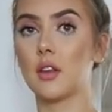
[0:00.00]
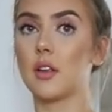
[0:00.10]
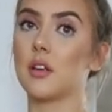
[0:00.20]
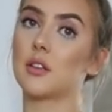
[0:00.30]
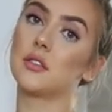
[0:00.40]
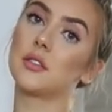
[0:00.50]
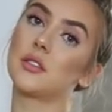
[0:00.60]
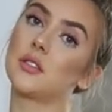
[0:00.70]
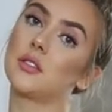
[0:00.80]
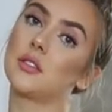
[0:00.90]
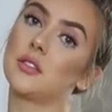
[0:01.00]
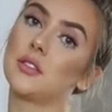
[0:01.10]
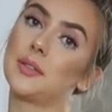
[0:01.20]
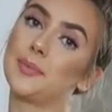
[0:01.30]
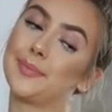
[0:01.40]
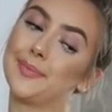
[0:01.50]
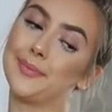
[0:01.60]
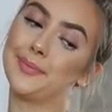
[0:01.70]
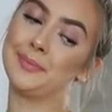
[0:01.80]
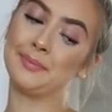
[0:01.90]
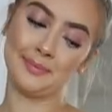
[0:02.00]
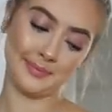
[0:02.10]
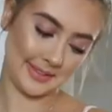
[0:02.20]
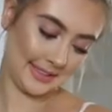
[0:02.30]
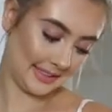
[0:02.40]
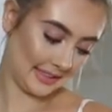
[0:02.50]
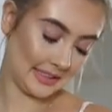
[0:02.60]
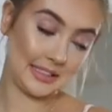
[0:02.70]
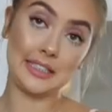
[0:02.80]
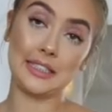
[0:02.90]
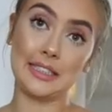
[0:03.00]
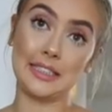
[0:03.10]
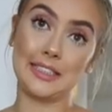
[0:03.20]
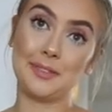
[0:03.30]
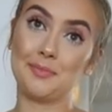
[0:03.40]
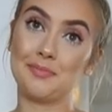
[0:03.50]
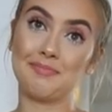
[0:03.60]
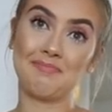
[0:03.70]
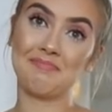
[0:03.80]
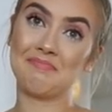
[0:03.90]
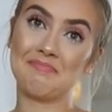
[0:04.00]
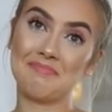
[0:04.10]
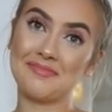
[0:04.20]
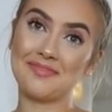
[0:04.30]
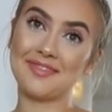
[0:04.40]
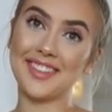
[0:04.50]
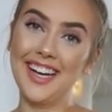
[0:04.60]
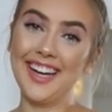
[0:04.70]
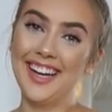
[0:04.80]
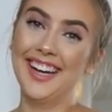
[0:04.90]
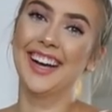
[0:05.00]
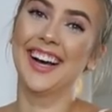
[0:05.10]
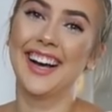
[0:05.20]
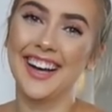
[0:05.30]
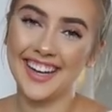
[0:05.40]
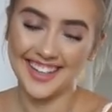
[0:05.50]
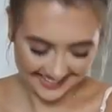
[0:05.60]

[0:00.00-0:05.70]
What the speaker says: like I was wearing my grandma's nightie. That's the only way I can describe it. And I